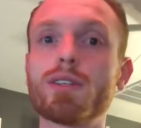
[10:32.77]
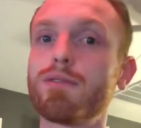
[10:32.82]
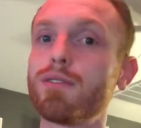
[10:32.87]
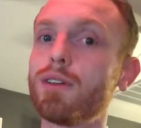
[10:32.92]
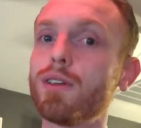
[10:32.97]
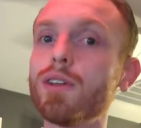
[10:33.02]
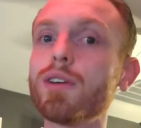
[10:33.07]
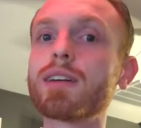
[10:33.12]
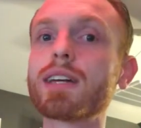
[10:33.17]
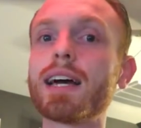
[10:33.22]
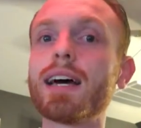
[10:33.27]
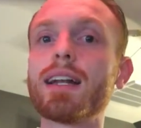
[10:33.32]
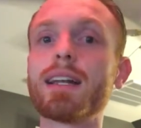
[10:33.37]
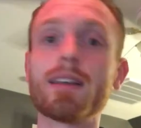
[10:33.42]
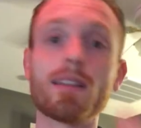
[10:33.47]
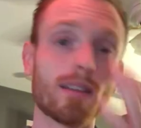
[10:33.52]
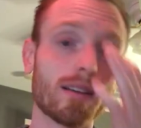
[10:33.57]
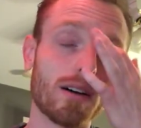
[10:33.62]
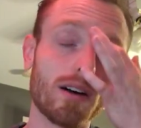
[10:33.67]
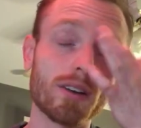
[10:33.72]
If you look at
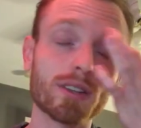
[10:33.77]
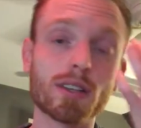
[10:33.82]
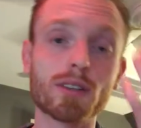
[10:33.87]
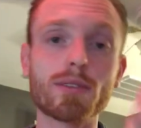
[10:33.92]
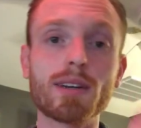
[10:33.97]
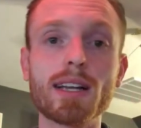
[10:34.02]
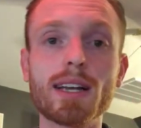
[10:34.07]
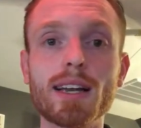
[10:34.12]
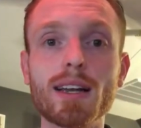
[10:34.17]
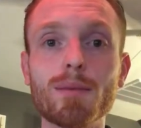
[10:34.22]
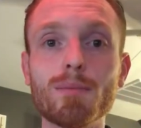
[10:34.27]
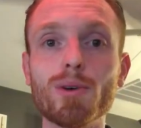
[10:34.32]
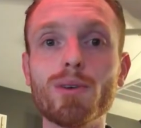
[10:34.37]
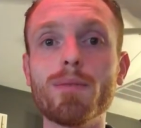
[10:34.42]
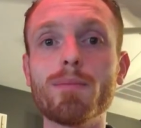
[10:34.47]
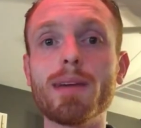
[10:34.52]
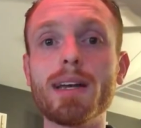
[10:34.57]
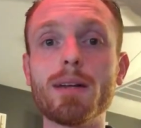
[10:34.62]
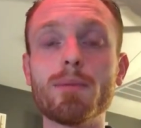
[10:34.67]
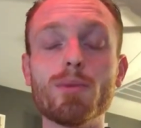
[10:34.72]
it, all the 3D
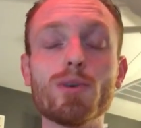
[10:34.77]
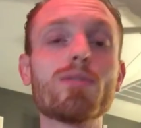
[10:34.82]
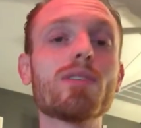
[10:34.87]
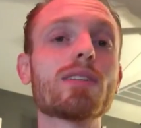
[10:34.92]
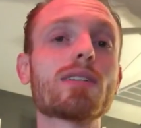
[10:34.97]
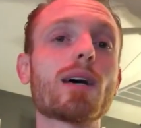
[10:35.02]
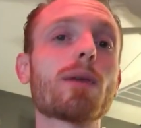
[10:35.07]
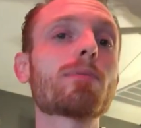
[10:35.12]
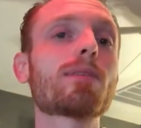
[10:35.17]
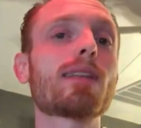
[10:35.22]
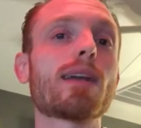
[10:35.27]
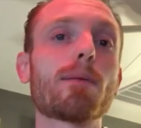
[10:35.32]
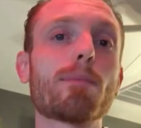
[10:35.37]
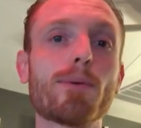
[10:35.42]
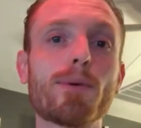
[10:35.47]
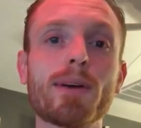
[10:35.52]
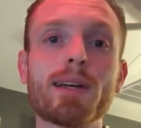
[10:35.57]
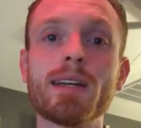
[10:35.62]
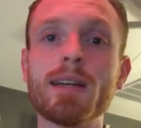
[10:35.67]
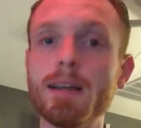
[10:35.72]
animated movies up to that
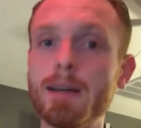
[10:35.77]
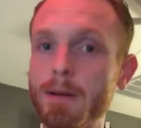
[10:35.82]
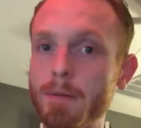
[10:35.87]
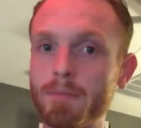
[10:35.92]
point,